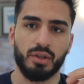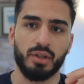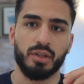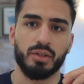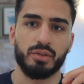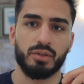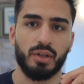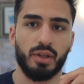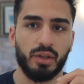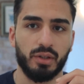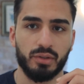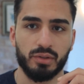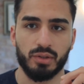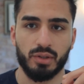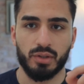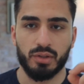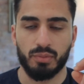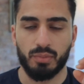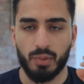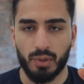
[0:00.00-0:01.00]
these things
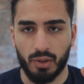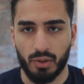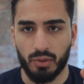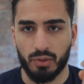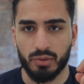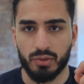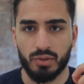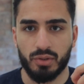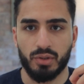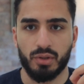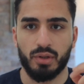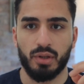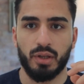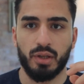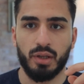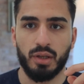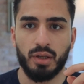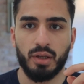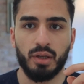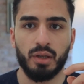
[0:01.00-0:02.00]
is because
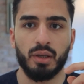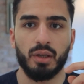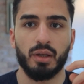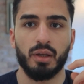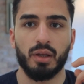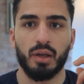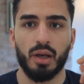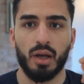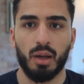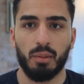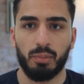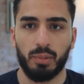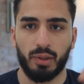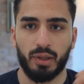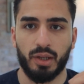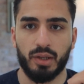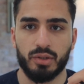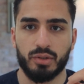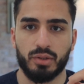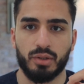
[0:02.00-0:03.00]
the
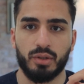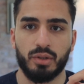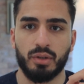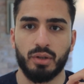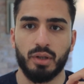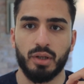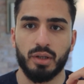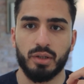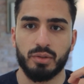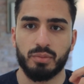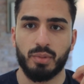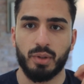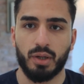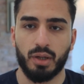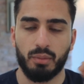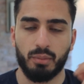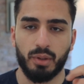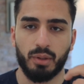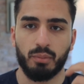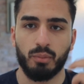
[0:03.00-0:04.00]
application is
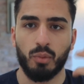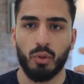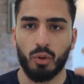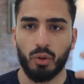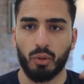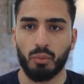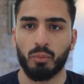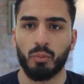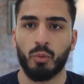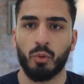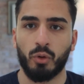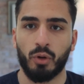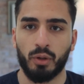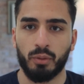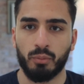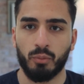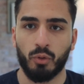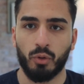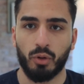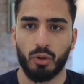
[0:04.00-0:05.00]
becoming more
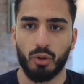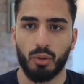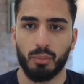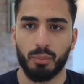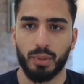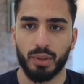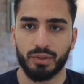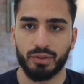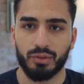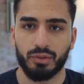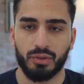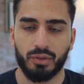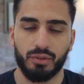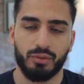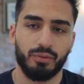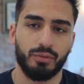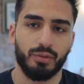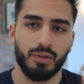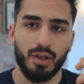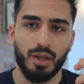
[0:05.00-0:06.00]
and more
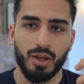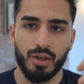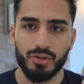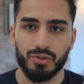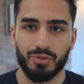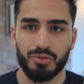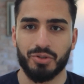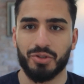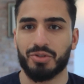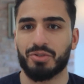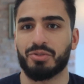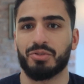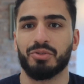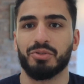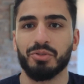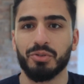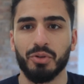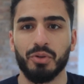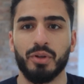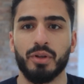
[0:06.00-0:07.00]
competitive. So just
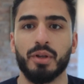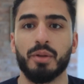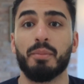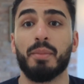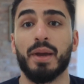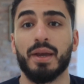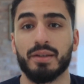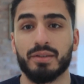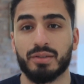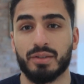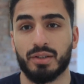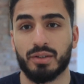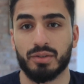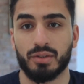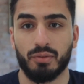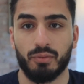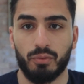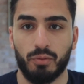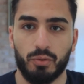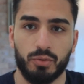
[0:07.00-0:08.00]
doing the basics,
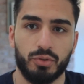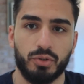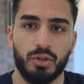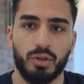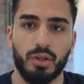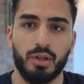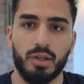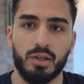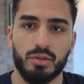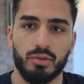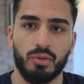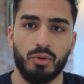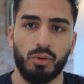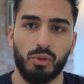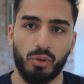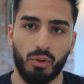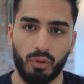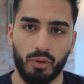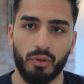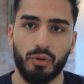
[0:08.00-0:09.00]
unfortunately, is no
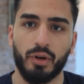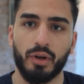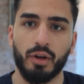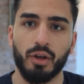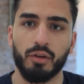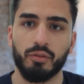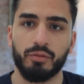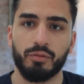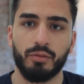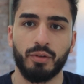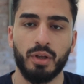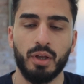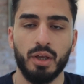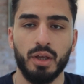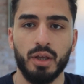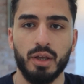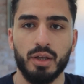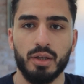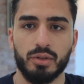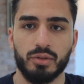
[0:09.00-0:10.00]
longer enough.
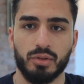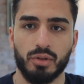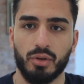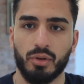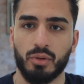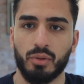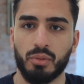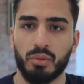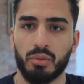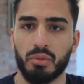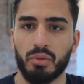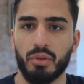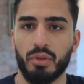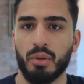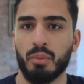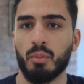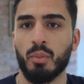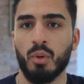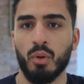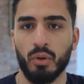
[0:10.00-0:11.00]
So
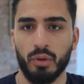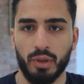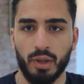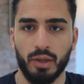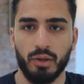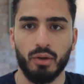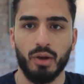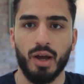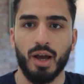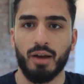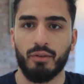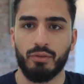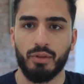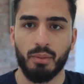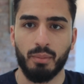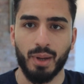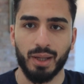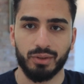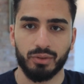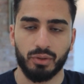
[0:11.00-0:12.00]
the more that you have, the
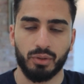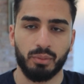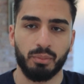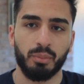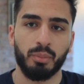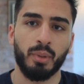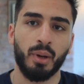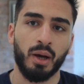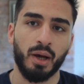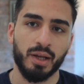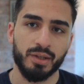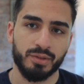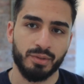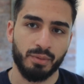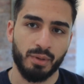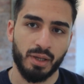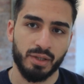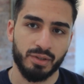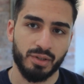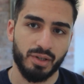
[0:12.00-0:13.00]
better. But as
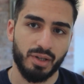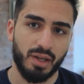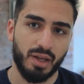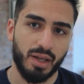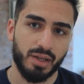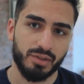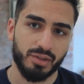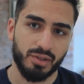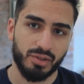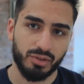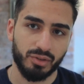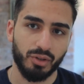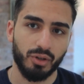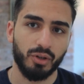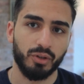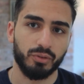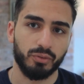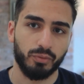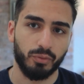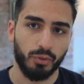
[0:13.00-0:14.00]
a
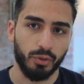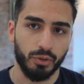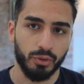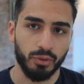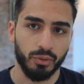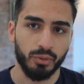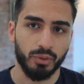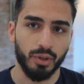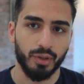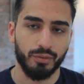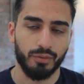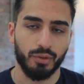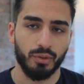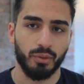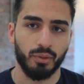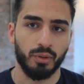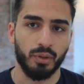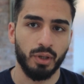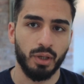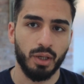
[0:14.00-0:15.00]
start for you, if
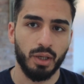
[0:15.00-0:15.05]
you're